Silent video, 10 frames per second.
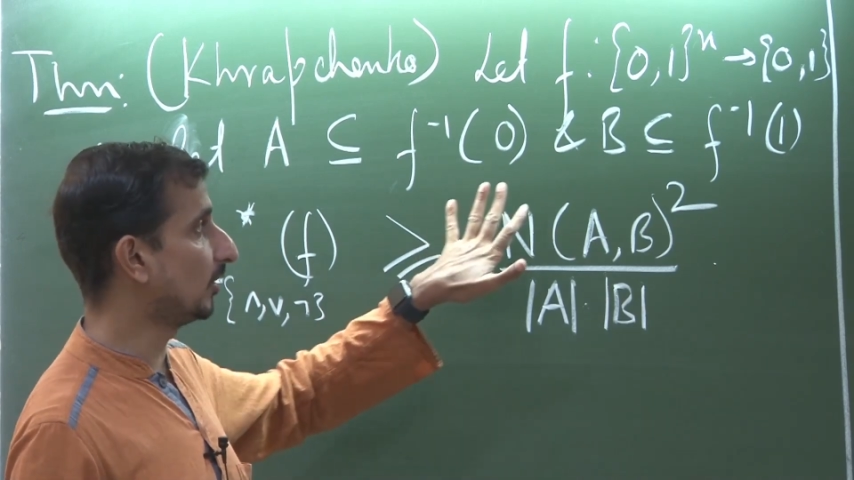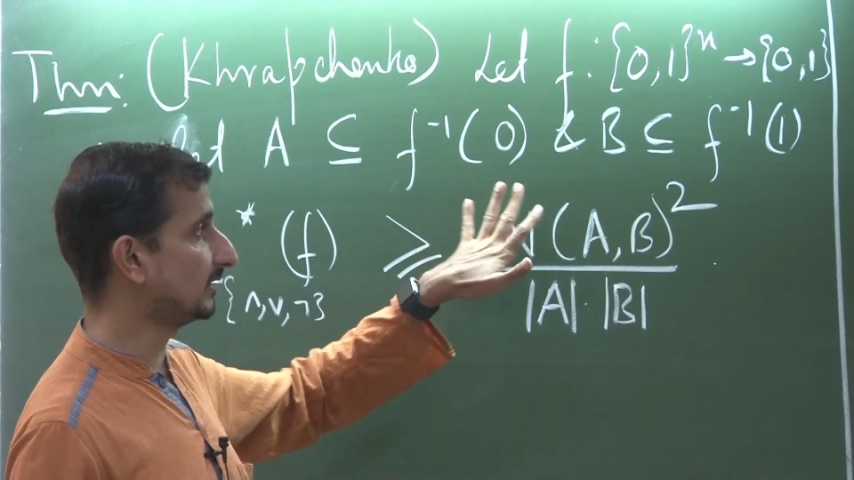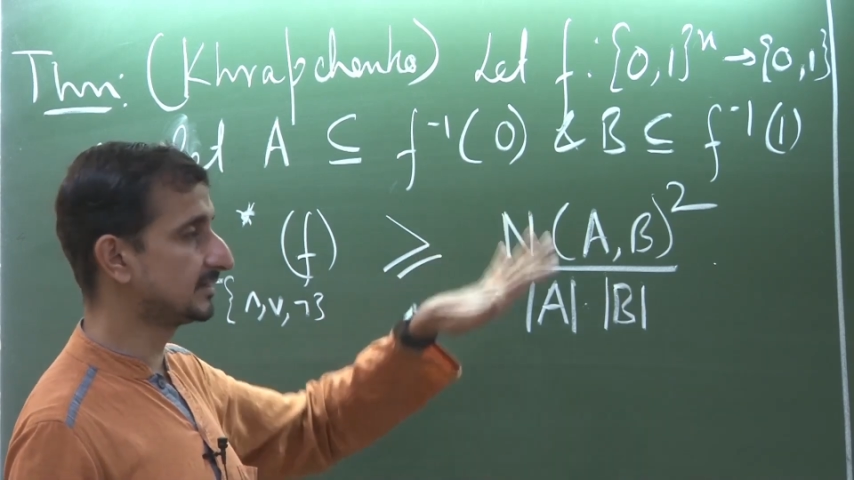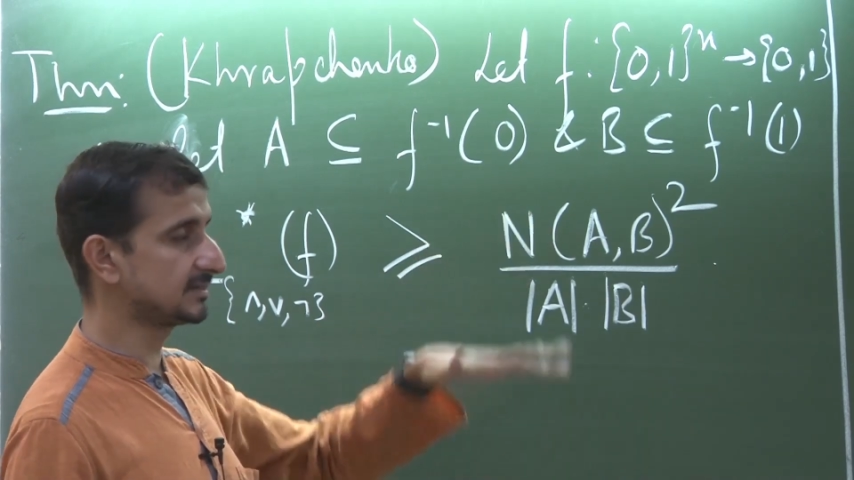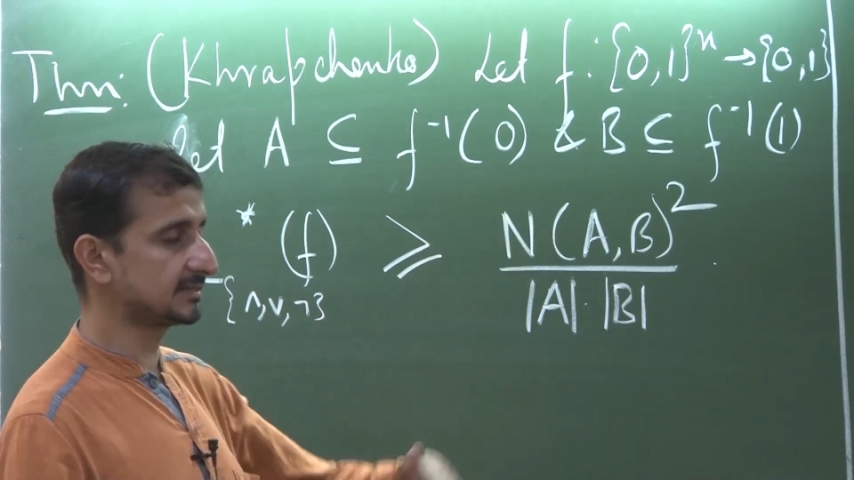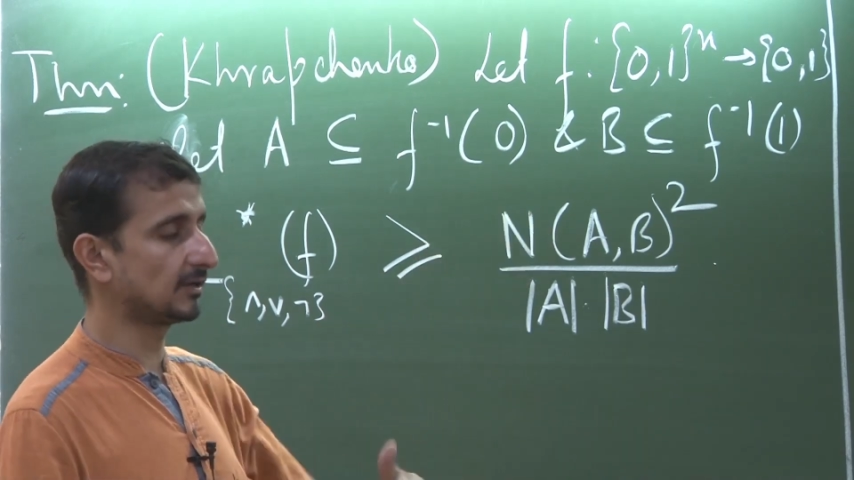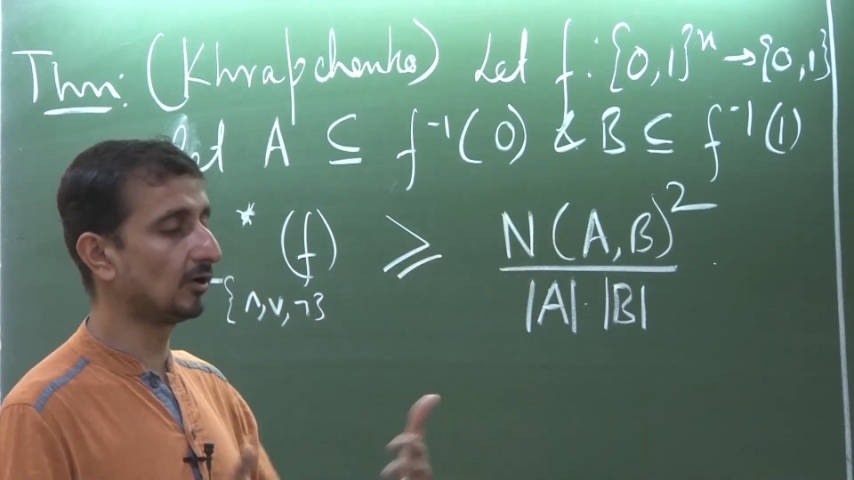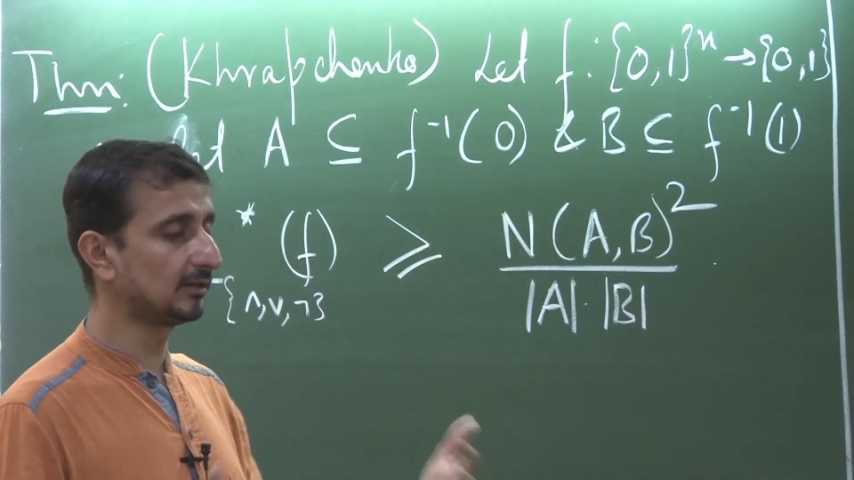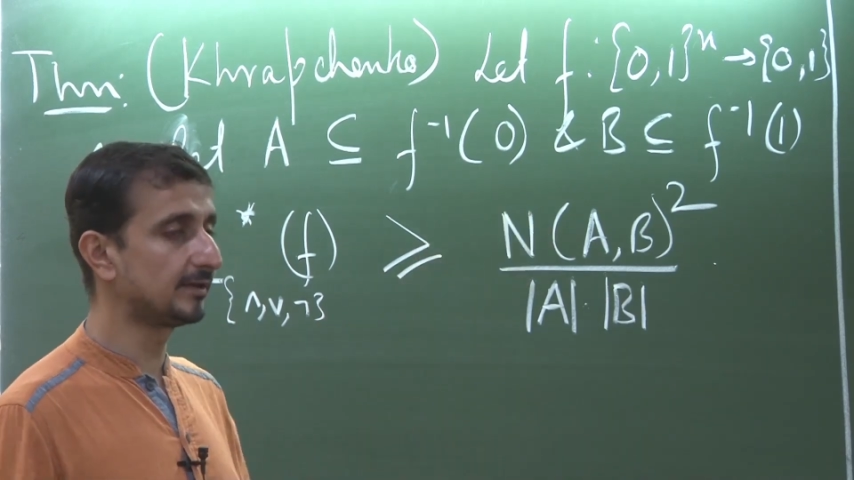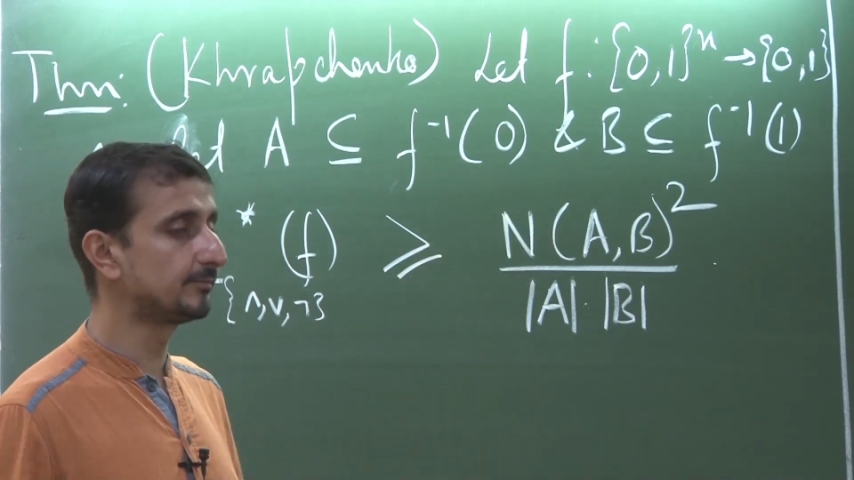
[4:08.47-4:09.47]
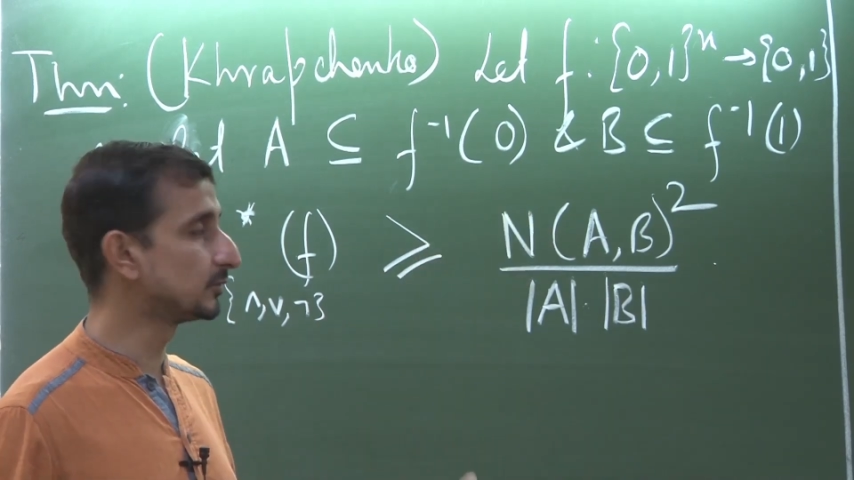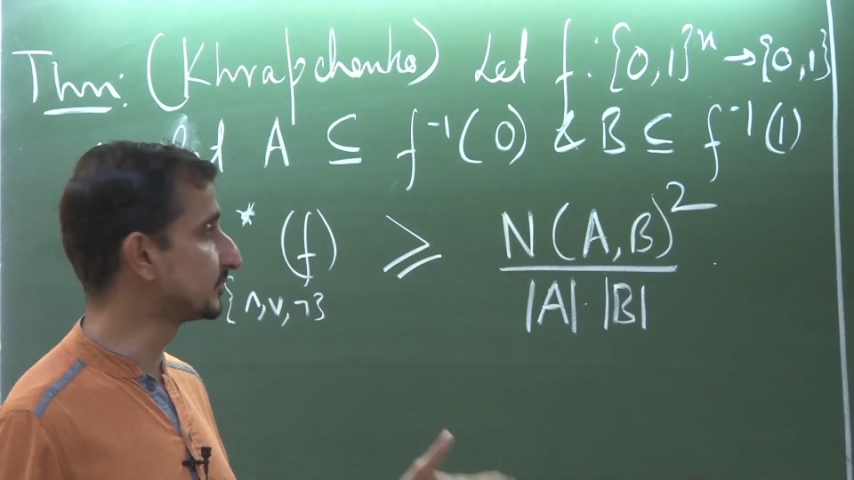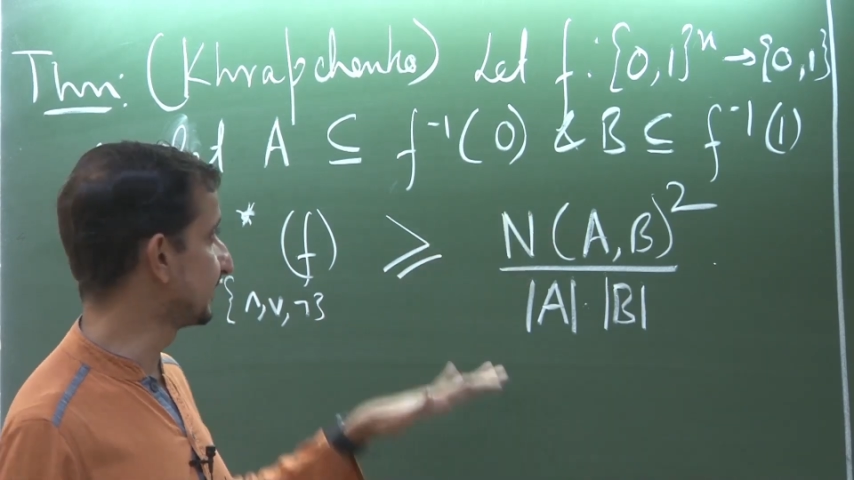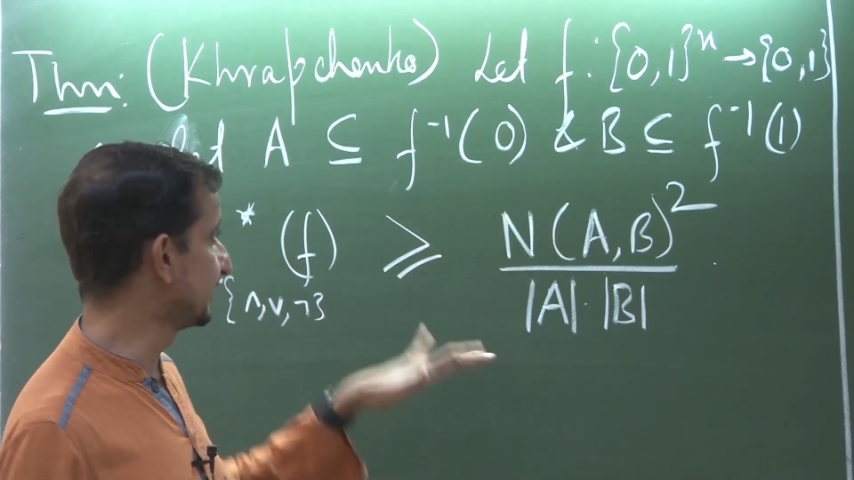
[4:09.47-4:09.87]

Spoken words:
not just all the input